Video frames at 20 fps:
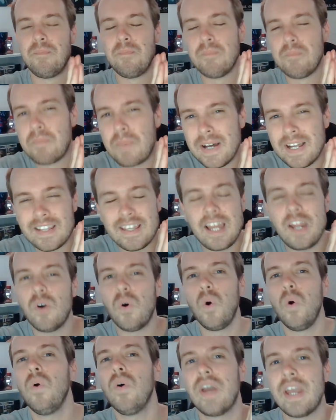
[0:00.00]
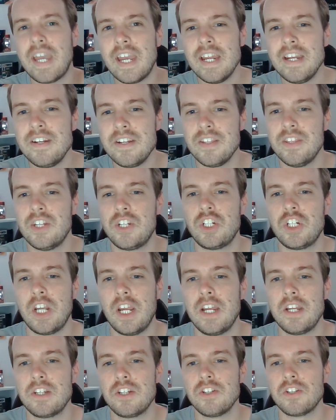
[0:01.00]
But they all hinder the
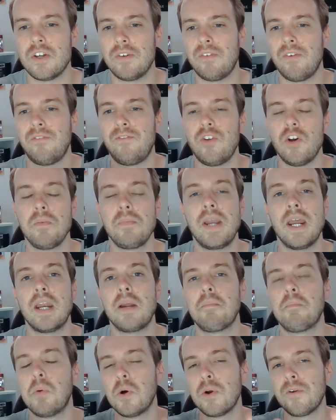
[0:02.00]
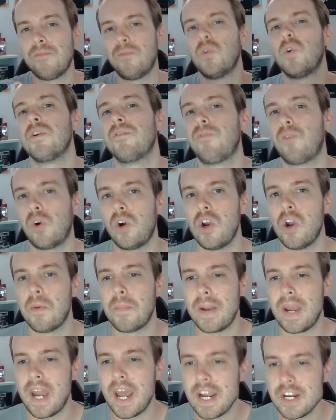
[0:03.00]
chances of a film getting put forward for a
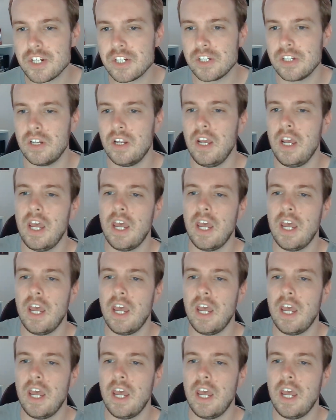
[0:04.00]
nomination.